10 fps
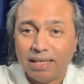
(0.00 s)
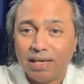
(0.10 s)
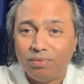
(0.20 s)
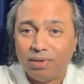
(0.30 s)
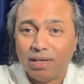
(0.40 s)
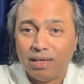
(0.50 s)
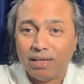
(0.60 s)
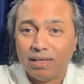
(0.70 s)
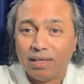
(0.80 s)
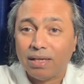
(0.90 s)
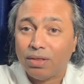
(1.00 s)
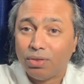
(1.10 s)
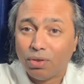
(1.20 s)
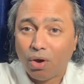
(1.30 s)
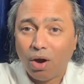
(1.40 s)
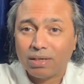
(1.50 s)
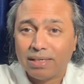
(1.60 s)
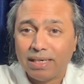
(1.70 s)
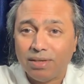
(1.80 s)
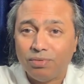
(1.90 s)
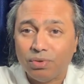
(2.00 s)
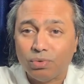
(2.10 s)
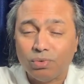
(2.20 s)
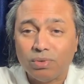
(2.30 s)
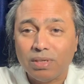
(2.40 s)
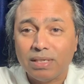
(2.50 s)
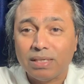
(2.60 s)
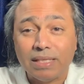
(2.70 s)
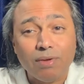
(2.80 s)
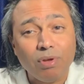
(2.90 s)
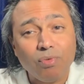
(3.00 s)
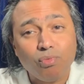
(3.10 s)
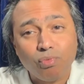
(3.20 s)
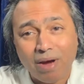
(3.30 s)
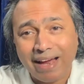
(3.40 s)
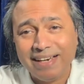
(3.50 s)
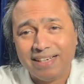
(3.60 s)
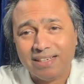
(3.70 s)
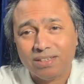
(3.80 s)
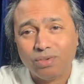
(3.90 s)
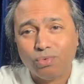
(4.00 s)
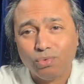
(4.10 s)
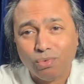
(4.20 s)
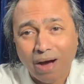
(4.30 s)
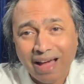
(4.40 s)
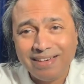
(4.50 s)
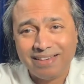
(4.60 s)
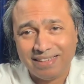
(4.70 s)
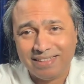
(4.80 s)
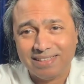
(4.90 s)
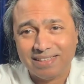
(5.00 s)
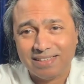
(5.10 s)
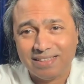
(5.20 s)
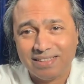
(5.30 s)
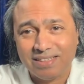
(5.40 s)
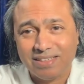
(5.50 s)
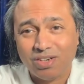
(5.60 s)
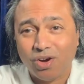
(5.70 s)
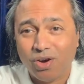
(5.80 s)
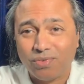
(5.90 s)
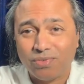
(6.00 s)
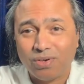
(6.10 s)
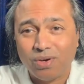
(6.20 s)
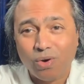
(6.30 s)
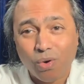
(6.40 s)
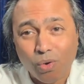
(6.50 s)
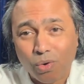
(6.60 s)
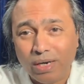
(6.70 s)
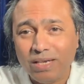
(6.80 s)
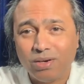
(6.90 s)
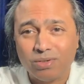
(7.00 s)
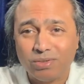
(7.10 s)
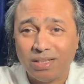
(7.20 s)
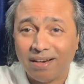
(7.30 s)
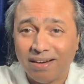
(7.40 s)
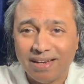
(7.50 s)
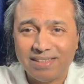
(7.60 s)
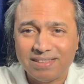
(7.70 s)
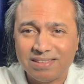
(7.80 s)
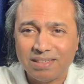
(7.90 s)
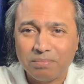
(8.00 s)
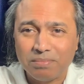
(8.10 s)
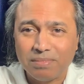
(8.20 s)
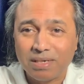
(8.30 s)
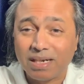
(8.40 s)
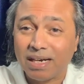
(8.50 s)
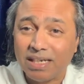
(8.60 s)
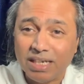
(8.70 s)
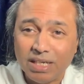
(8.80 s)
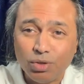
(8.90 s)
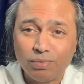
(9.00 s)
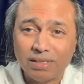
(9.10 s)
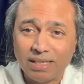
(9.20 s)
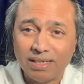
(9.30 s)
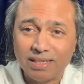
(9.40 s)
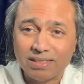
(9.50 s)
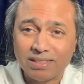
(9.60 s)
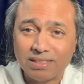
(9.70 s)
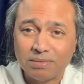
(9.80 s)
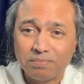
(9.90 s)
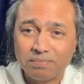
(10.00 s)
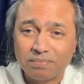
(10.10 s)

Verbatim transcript: they will not leave you they will find one reason of holding on to the relationship continuing with the relationship